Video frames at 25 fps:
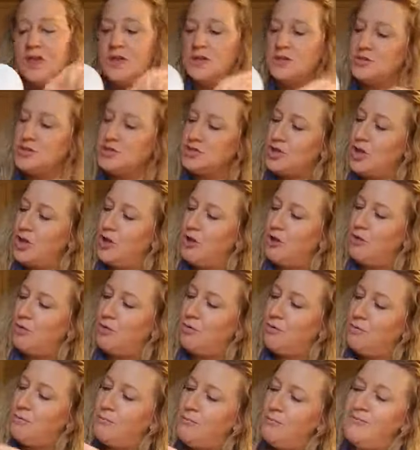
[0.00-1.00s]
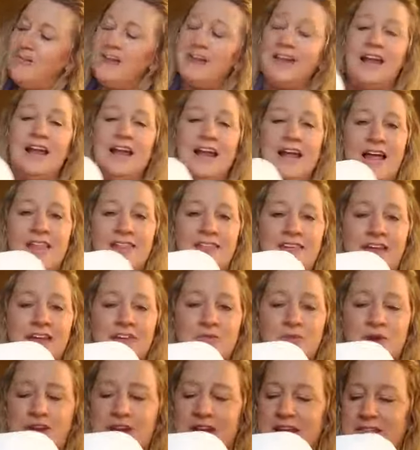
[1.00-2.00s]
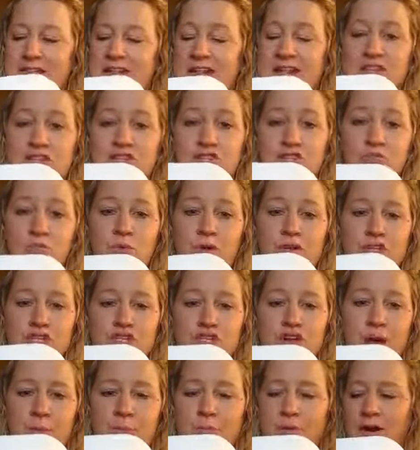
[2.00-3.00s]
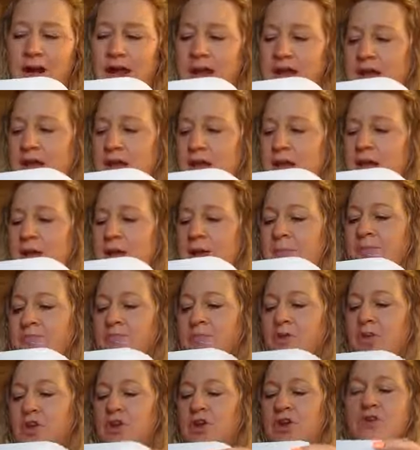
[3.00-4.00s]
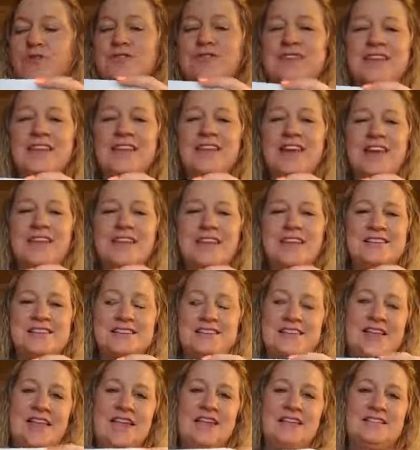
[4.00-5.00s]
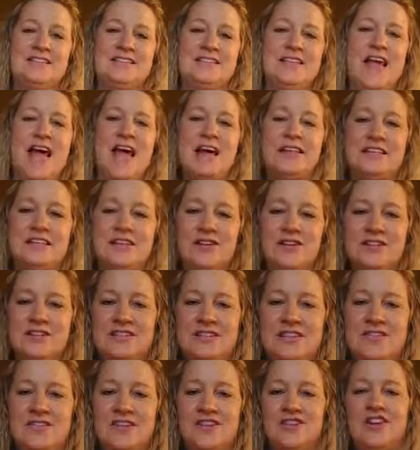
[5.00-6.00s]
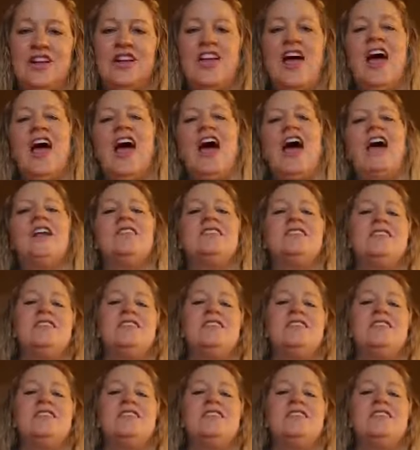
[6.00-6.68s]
So, but Videla, I think is what it is. It's a whiz chopper. And, you know, you've seen a lot of these things as seen on TV and you're like, it's